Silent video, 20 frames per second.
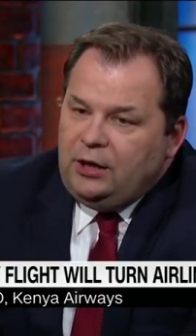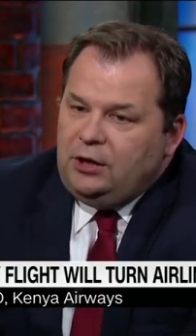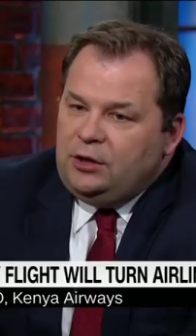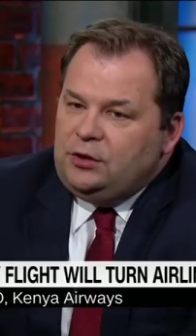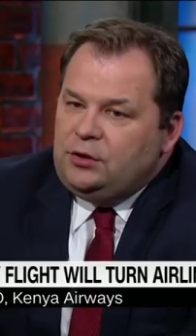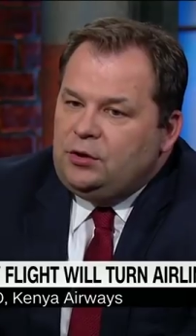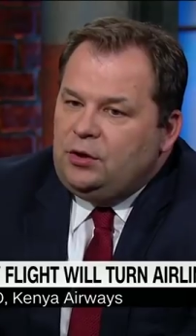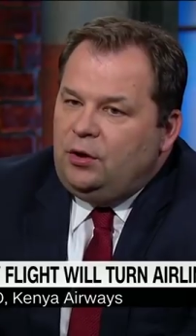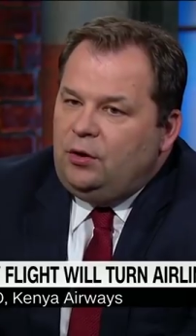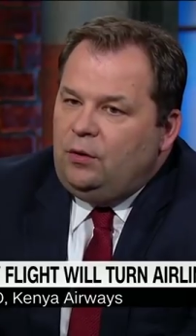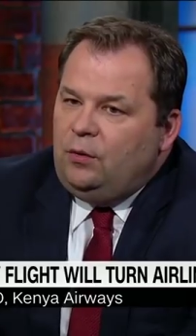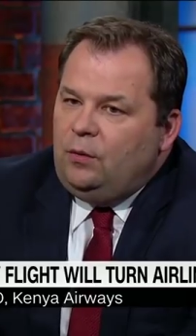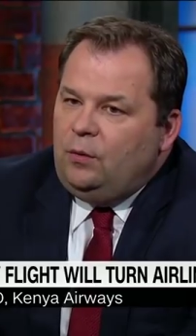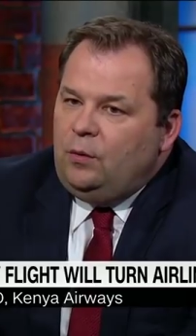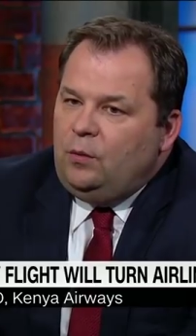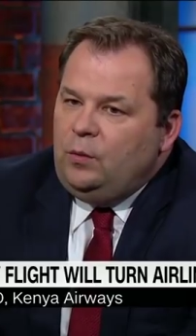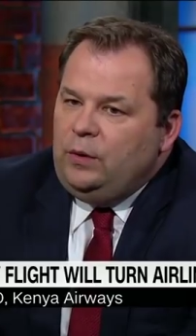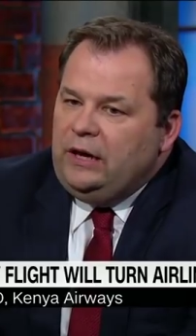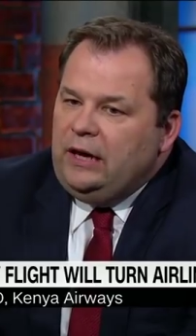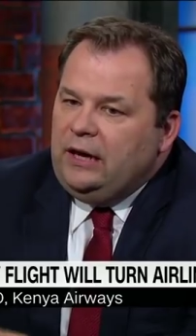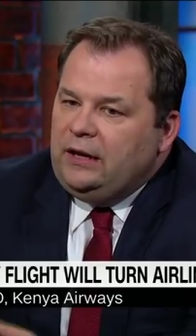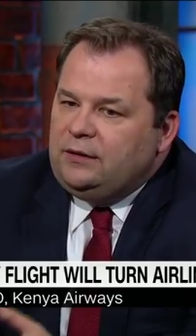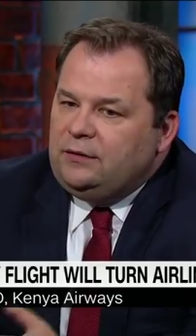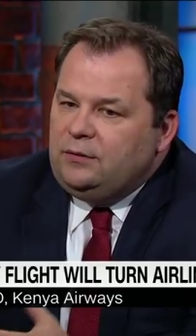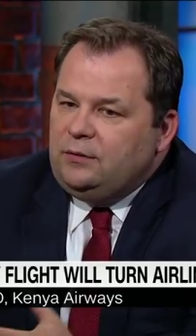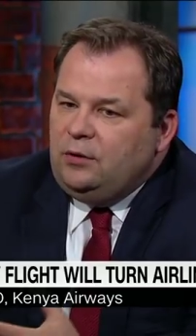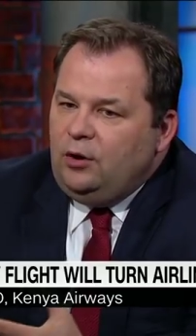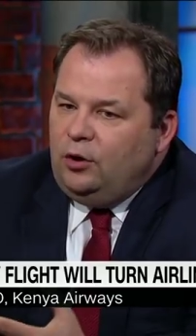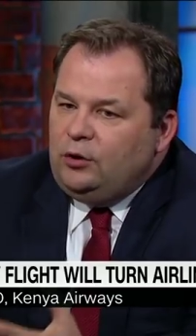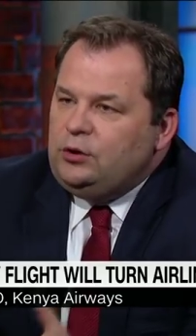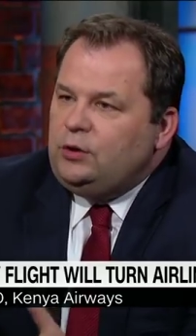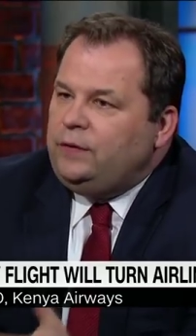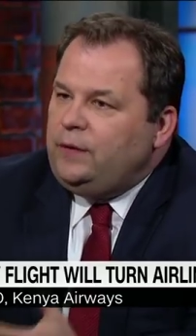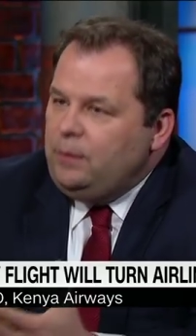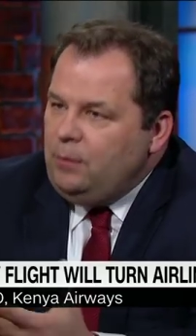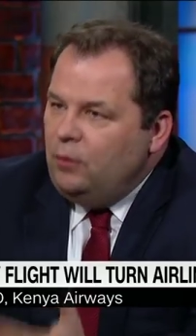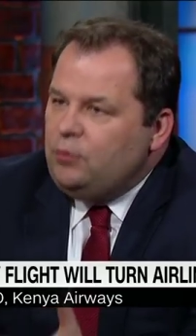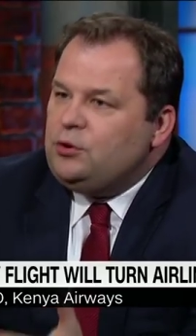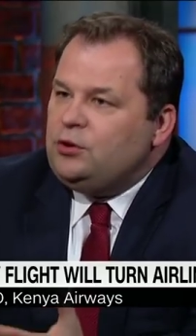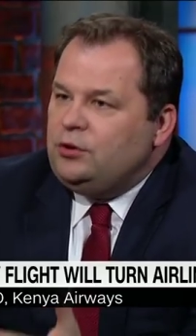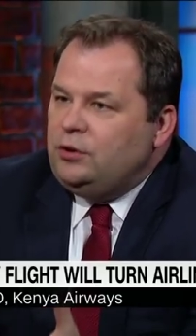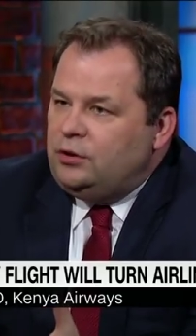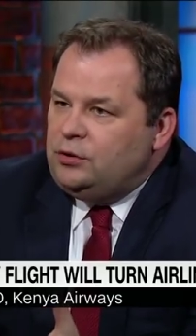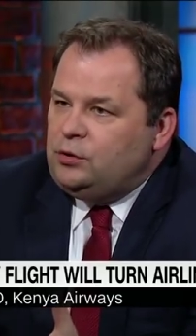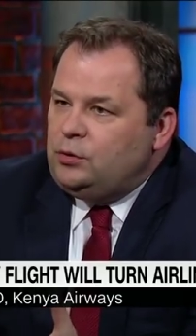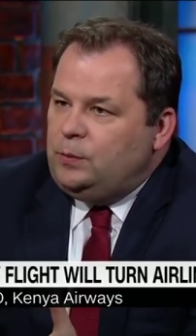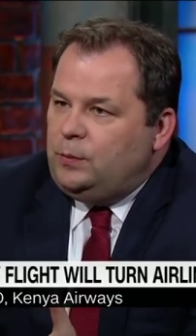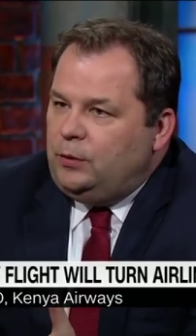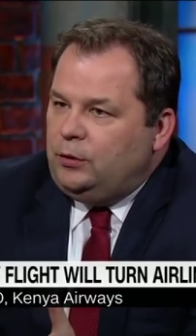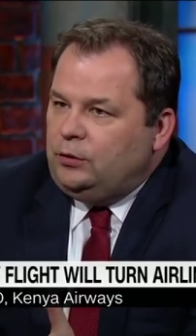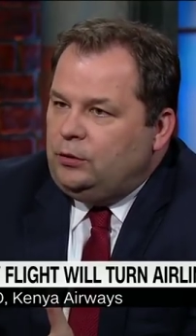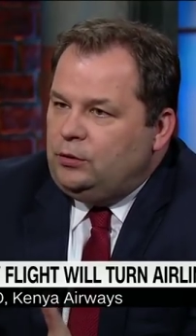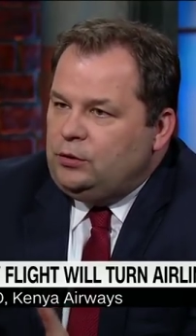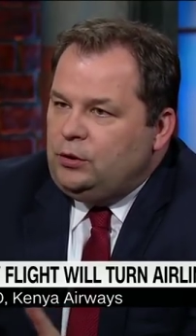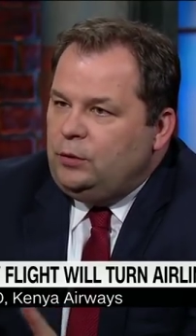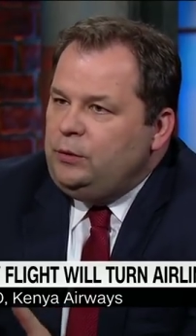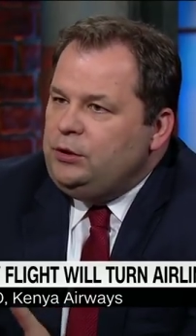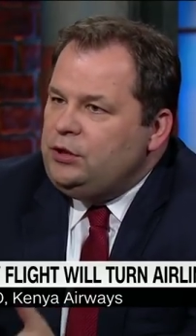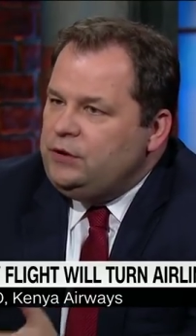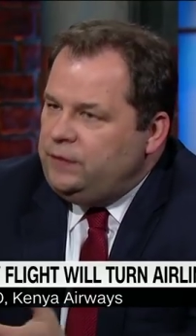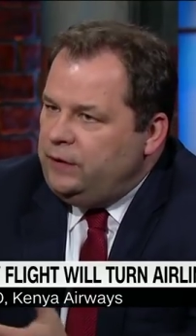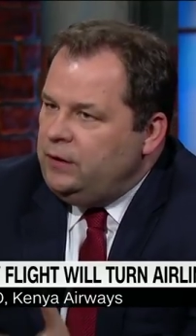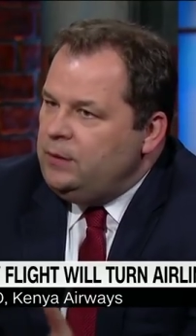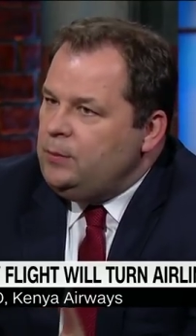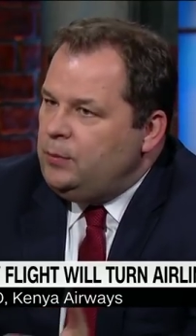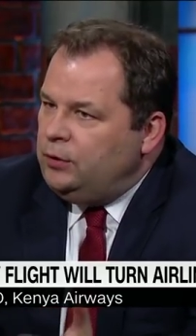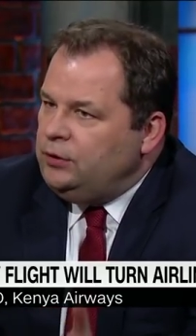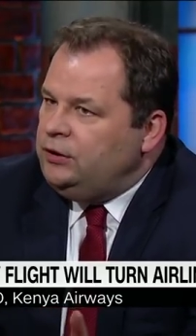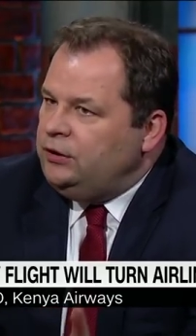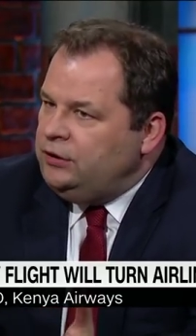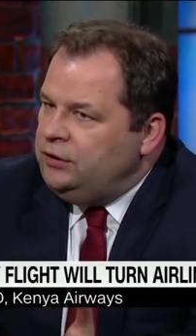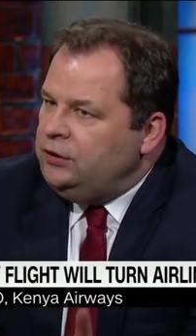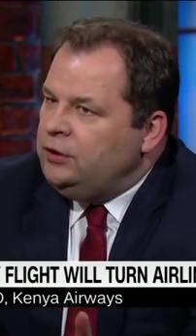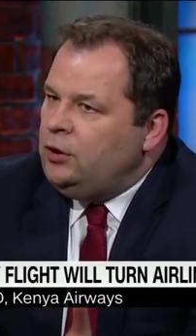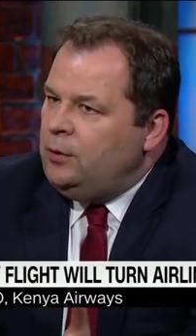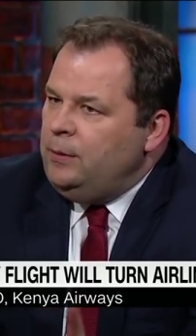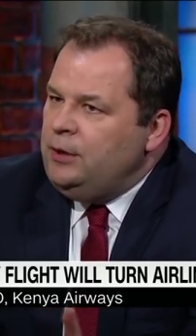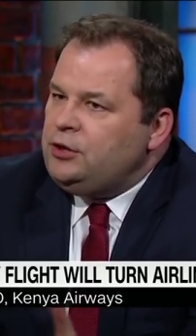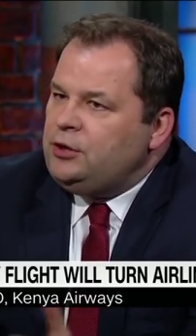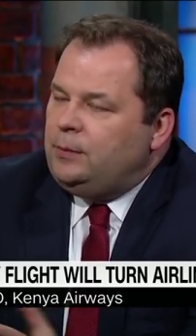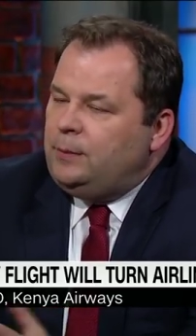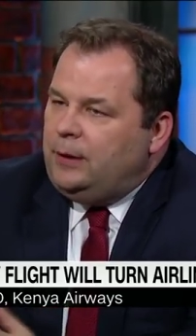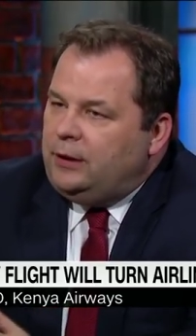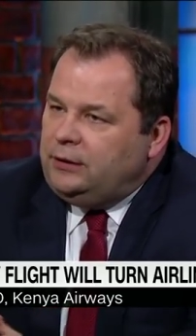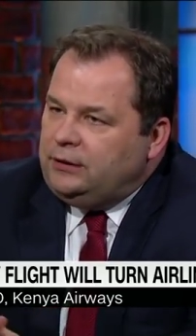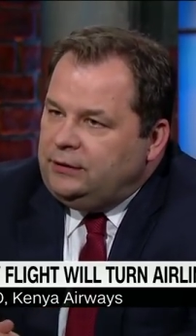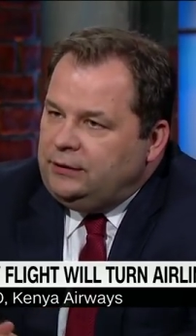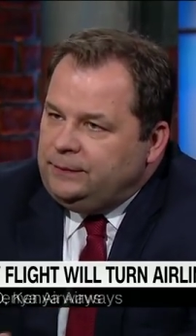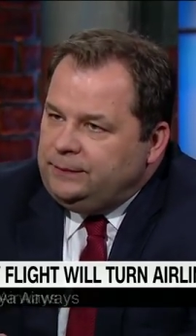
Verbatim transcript: So we get lots of emotional support also, which is very important in the commercial part.